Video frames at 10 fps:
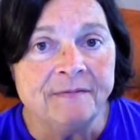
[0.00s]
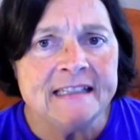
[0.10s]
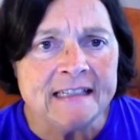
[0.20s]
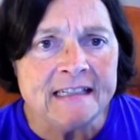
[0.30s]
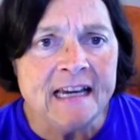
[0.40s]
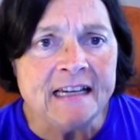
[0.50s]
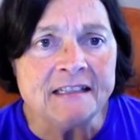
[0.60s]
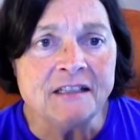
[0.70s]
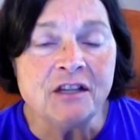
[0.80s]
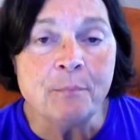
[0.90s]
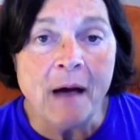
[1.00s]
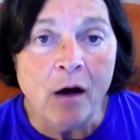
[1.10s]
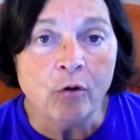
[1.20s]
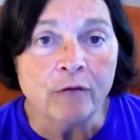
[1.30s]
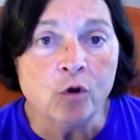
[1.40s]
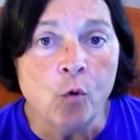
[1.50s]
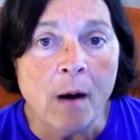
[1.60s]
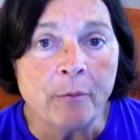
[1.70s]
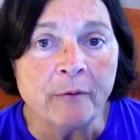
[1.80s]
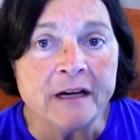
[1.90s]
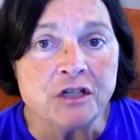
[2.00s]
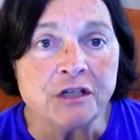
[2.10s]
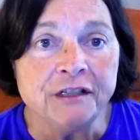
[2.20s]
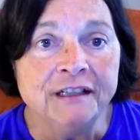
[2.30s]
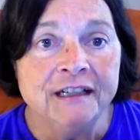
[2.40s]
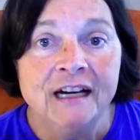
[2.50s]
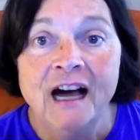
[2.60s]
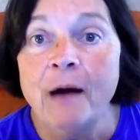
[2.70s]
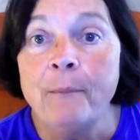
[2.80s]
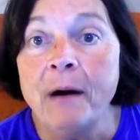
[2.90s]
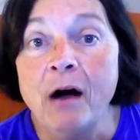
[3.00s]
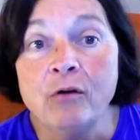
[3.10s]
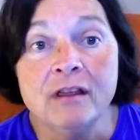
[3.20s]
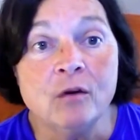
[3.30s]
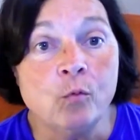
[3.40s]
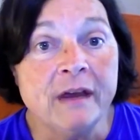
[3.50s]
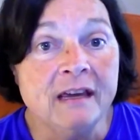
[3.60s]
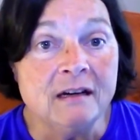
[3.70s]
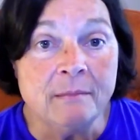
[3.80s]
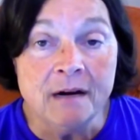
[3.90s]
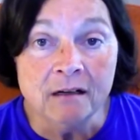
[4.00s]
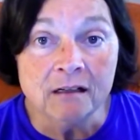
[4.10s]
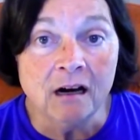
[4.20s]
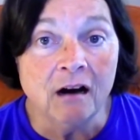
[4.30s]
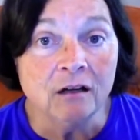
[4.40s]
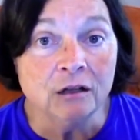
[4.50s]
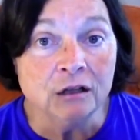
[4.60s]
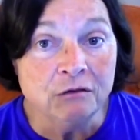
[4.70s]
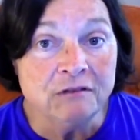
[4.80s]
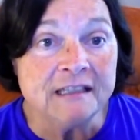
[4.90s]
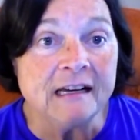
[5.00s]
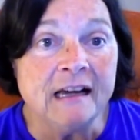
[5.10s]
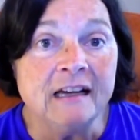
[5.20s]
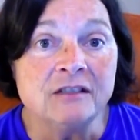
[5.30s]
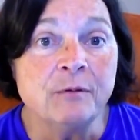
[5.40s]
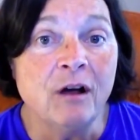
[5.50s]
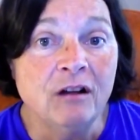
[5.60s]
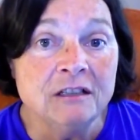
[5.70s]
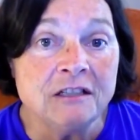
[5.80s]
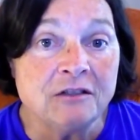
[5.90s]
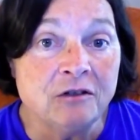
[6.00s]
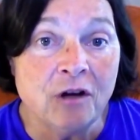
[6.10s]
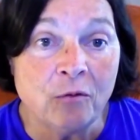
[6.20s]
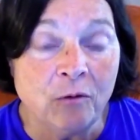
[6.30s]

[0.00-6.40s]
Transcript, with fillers: This attests to the power of cooperation, a power that we in America are losing as we all assert